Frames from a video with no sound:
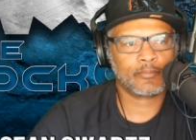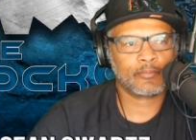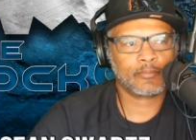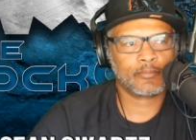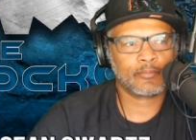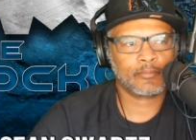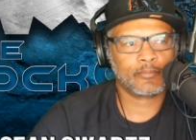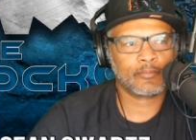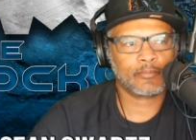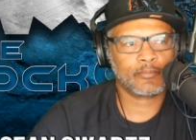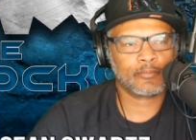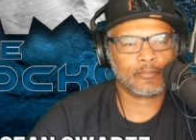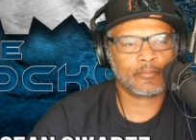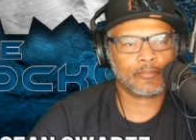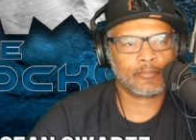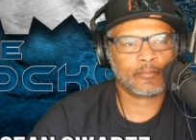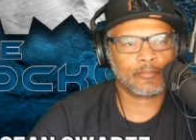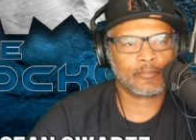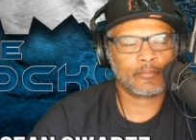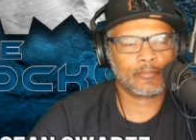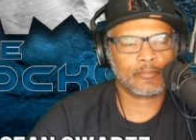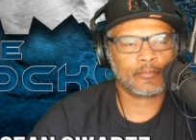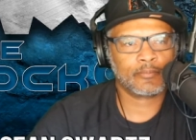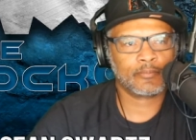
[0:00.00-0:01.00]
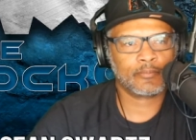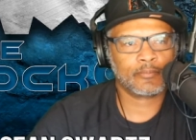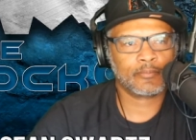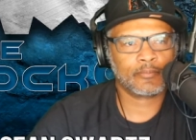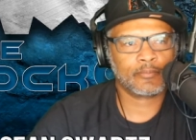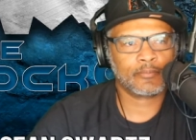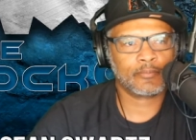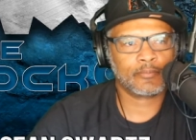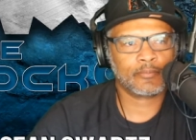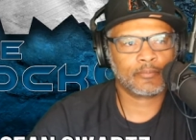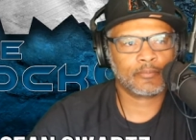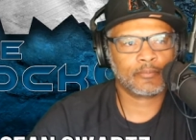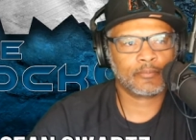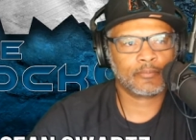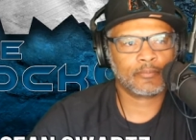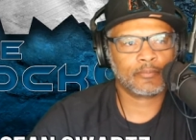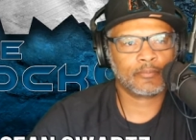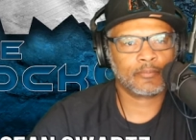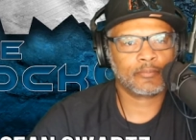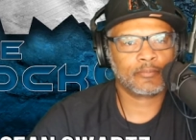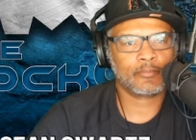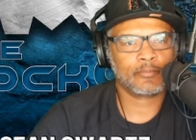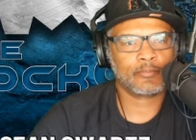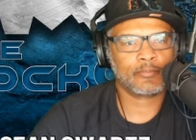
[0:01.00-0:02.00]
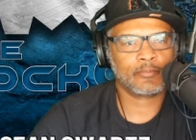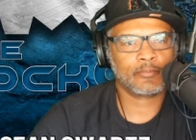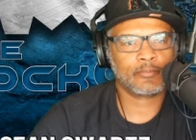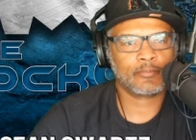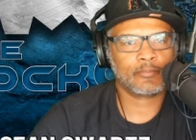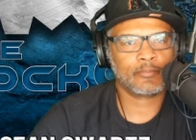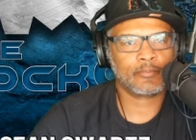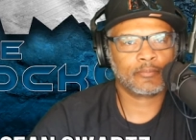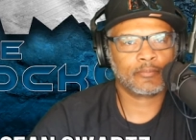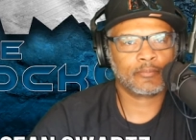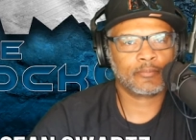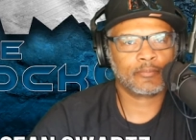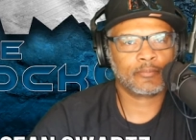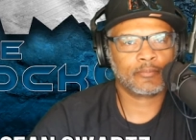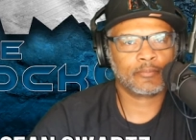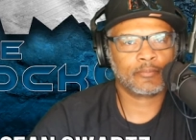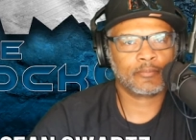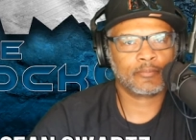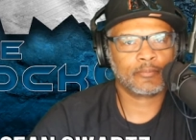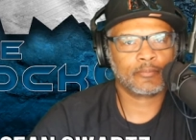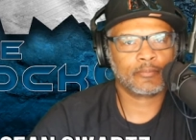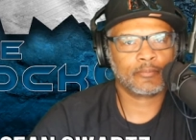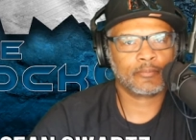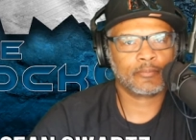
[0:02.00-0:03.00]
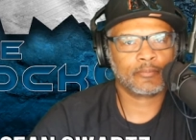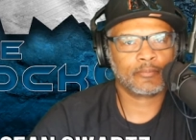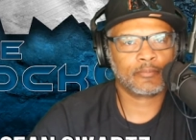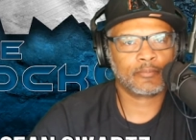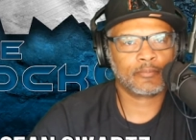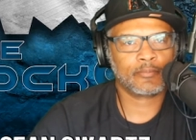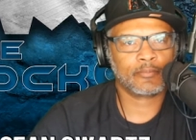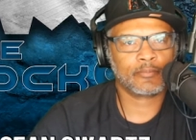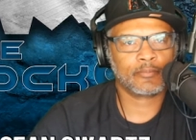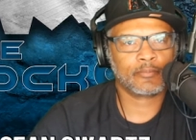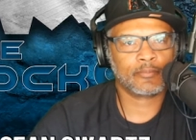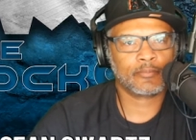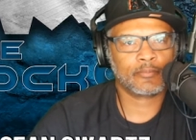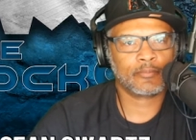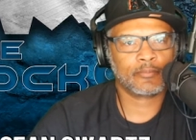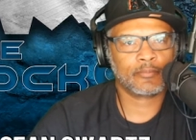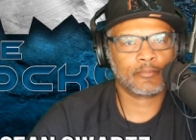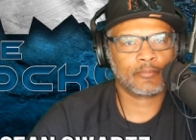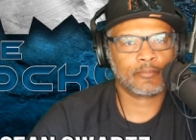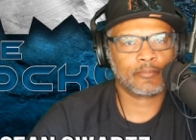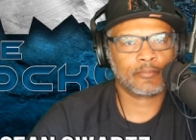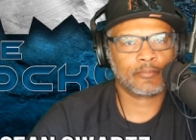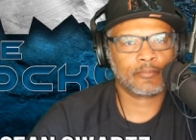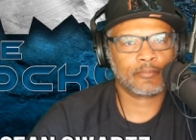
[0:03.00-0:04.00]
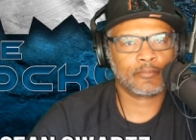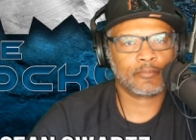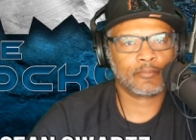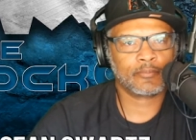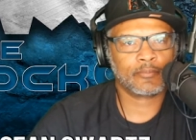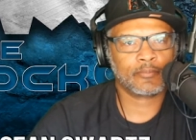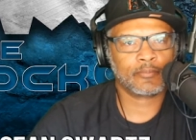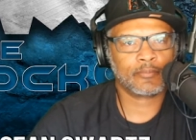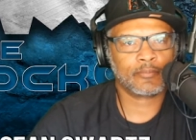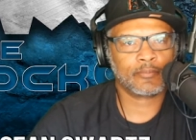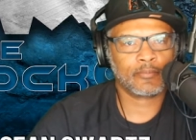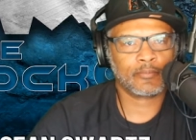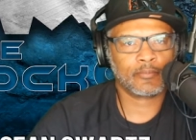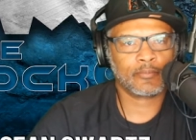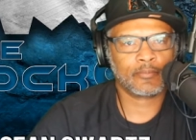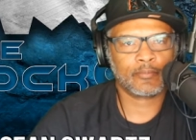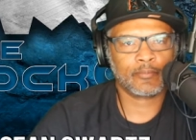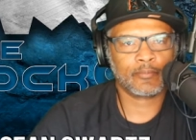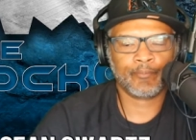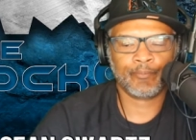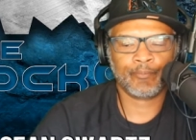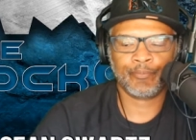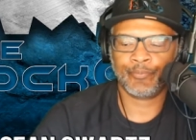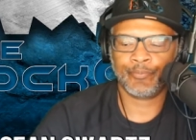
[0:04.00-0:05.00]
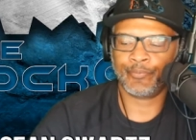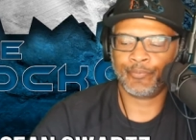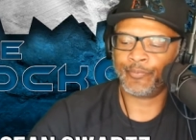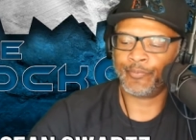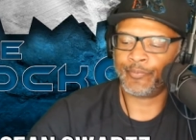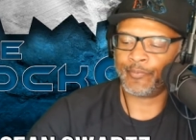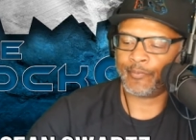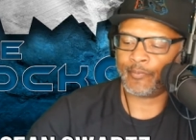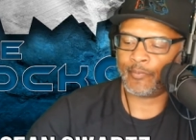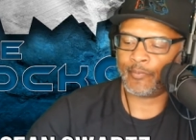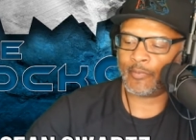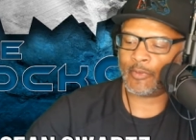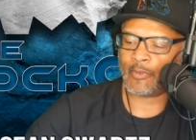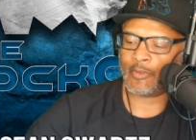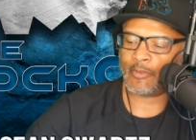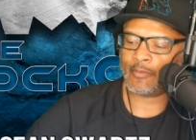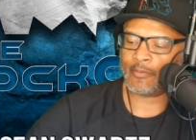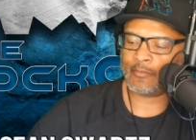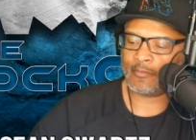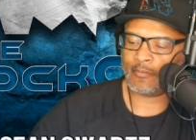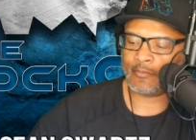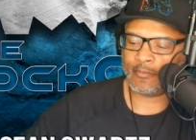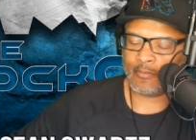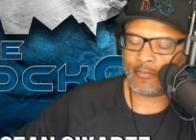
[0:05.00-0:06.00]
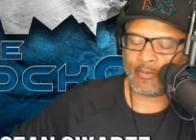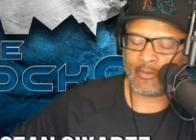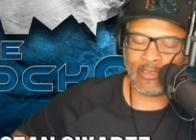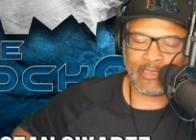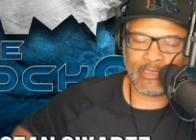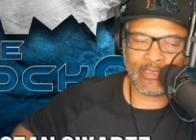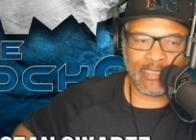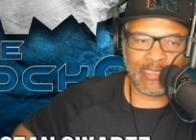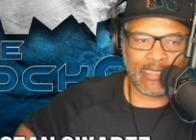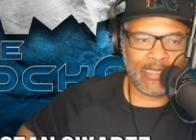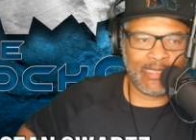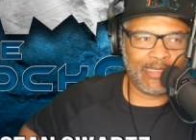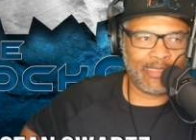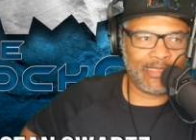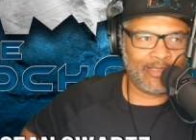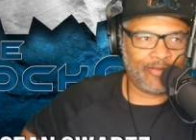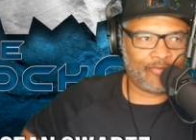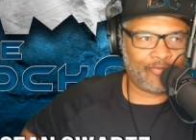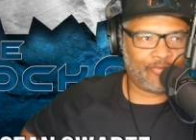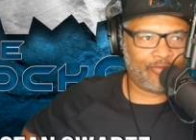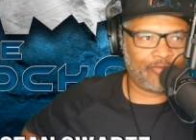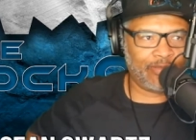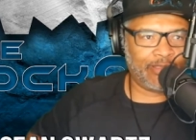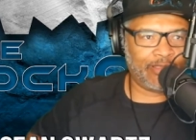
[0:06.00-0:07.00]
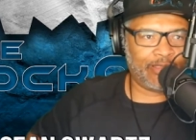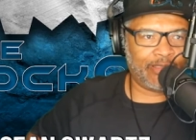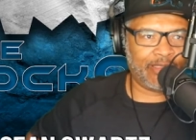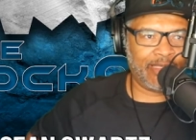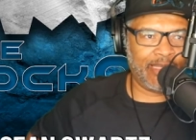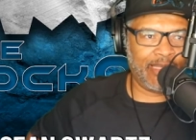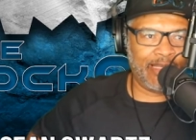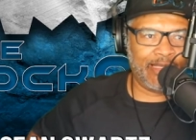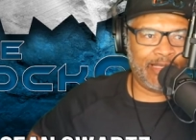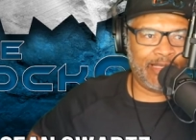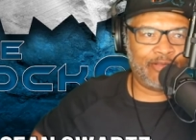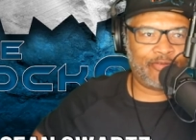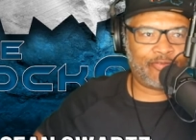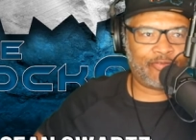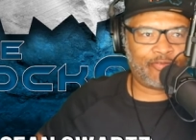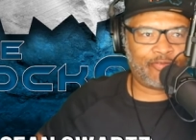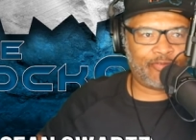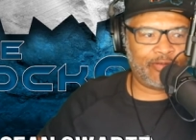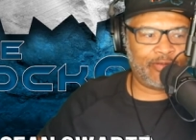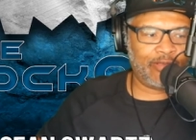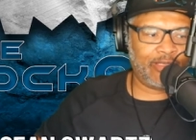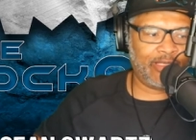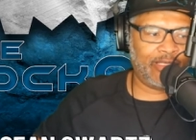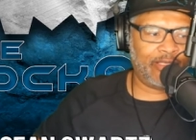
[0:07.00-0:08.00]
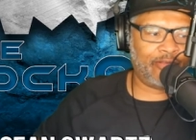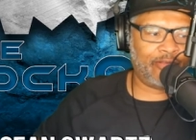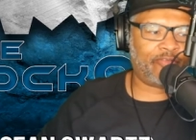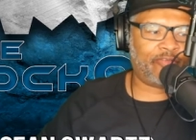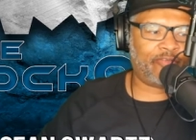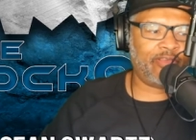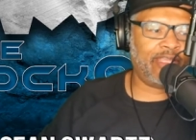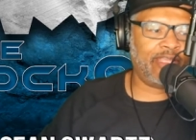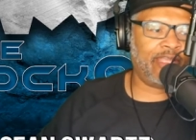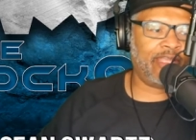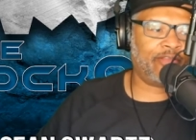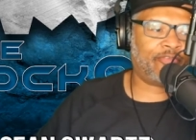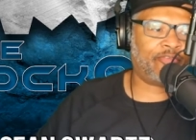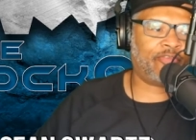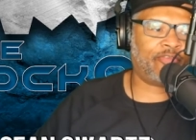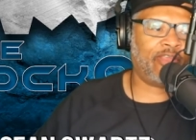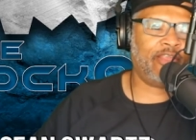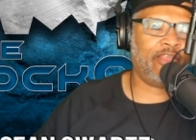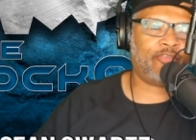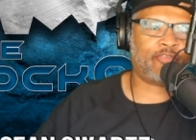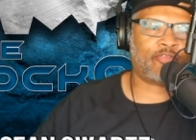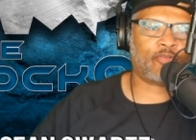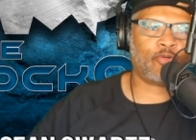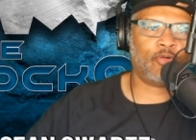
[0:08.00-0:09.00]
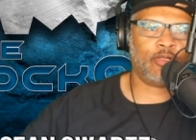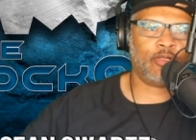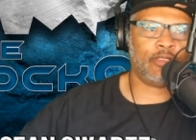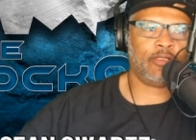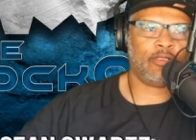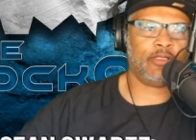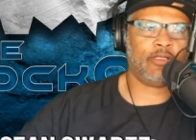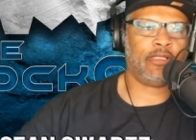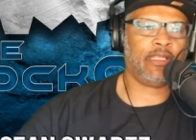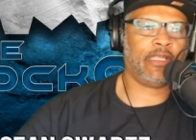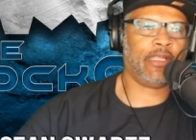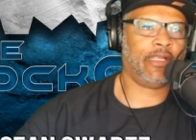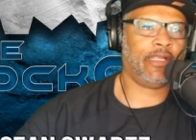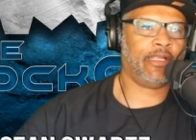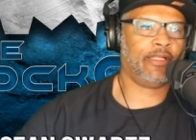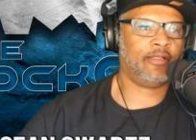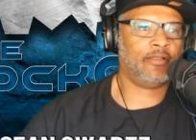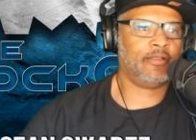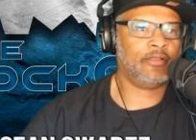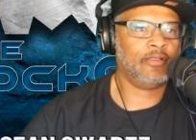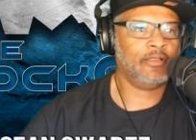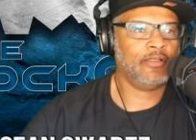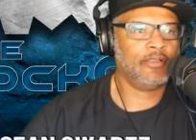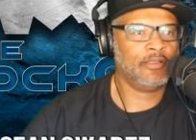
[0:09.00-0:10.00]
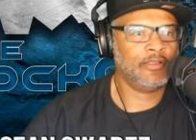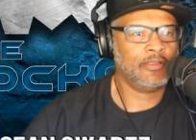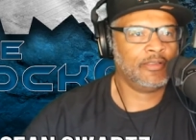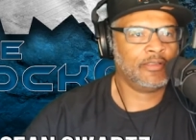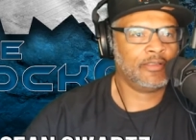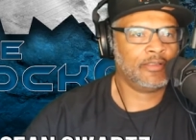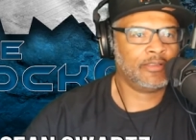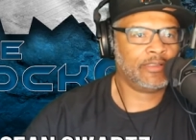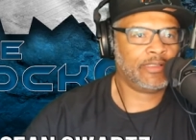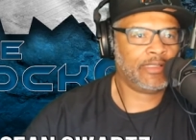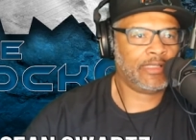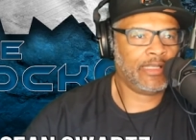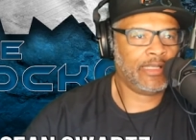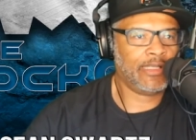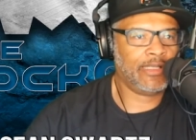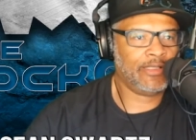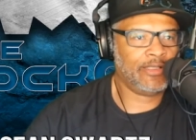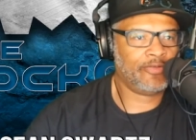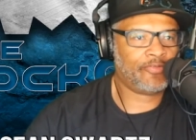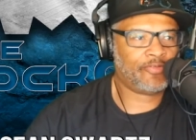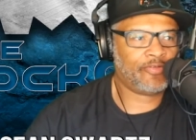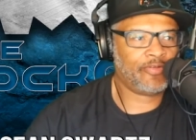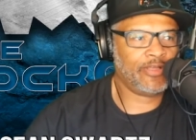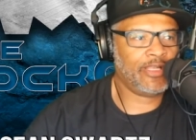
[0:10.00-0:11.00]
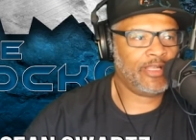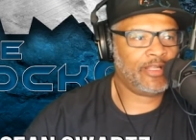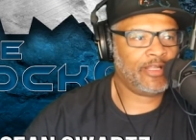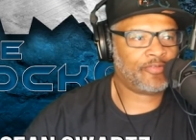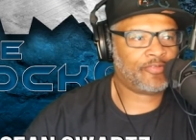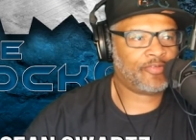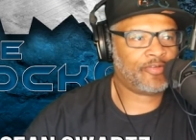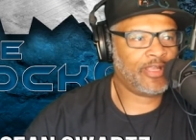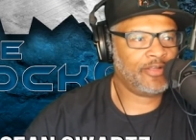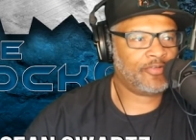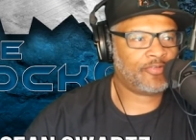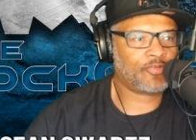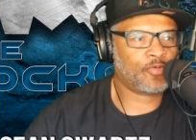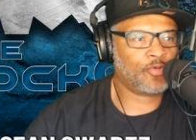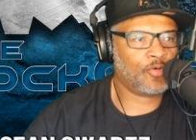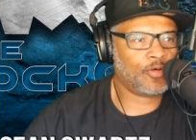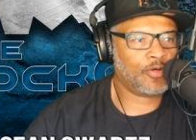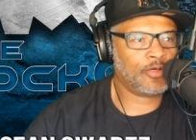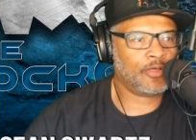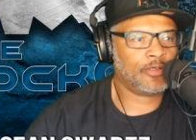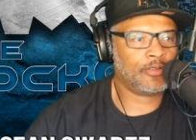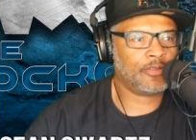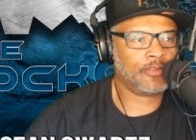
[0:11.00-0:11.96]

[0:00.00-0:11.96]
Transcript: Uh, he doesn't have the easy pass, you know, to go through you know, you don't get you know green red yeah, light on it like yeah, you do in the mega carrier. So every yeah, single weigh station you got to go in.